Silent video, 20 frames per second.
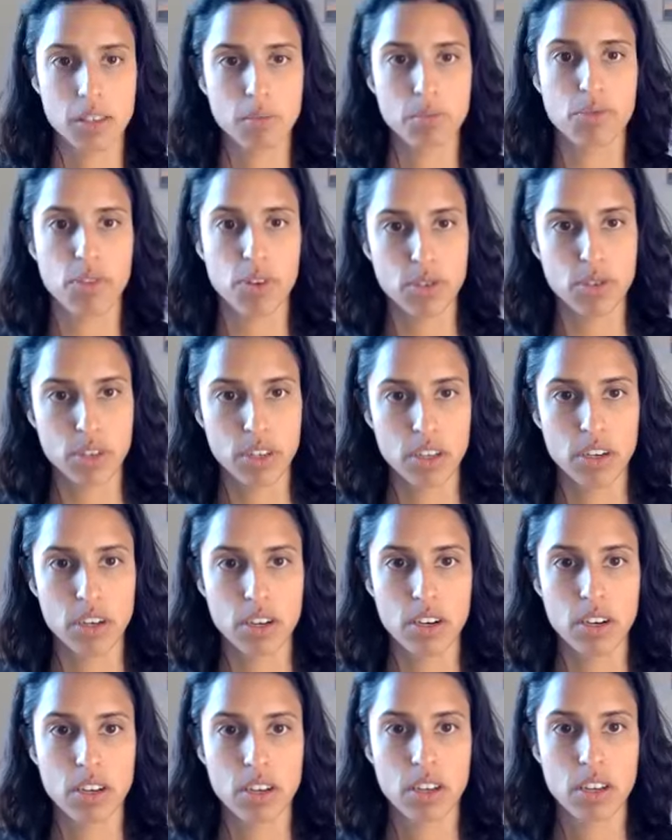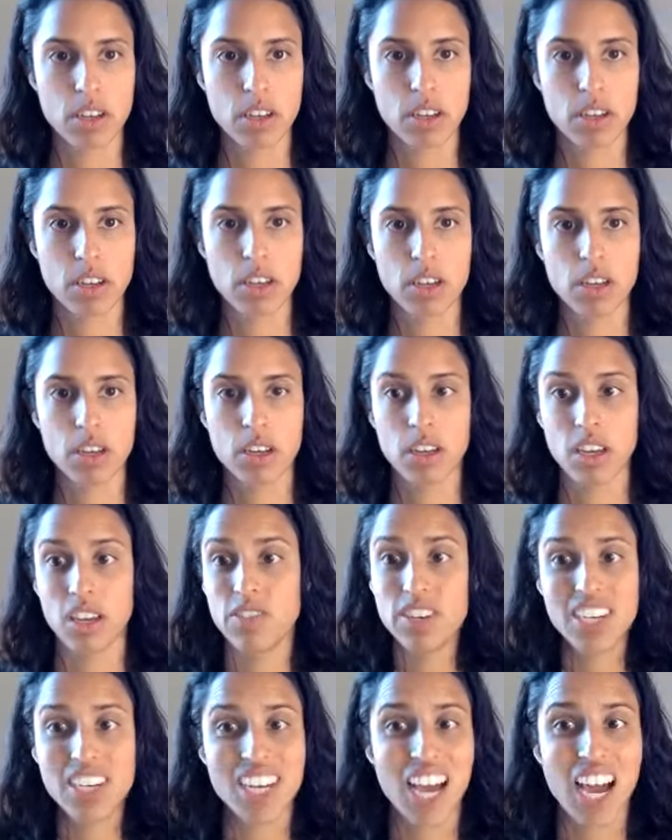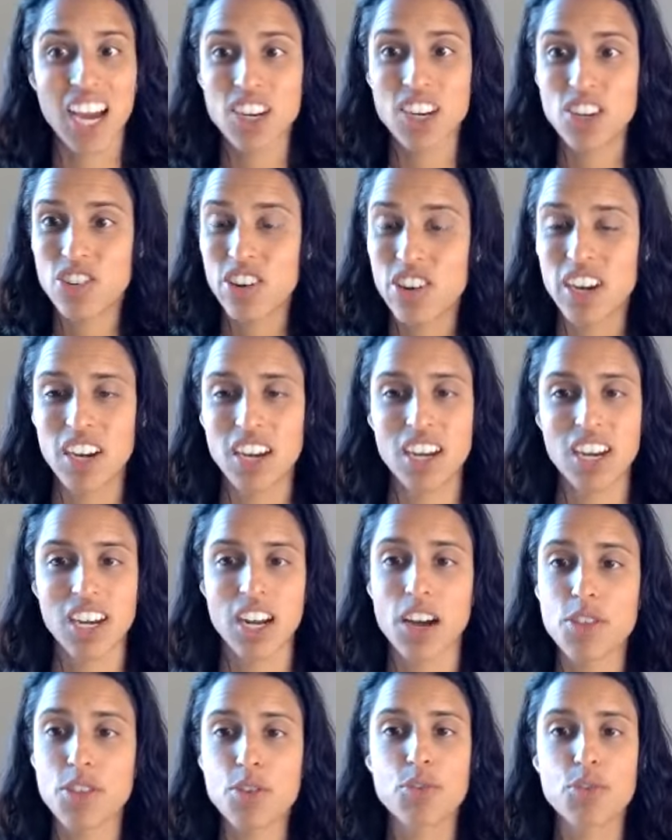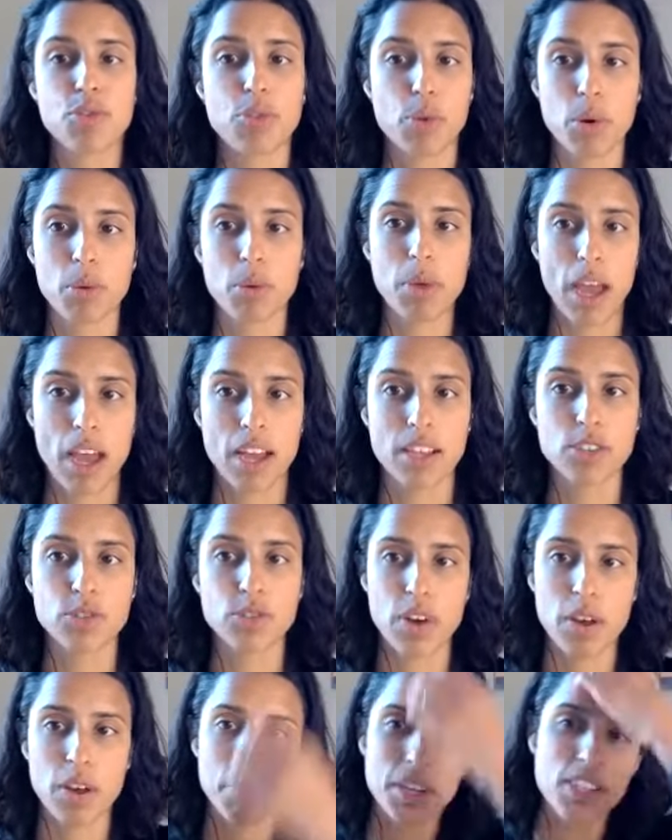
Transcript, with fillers: eat them frozen, even yeah. dehydrated in other formats, right?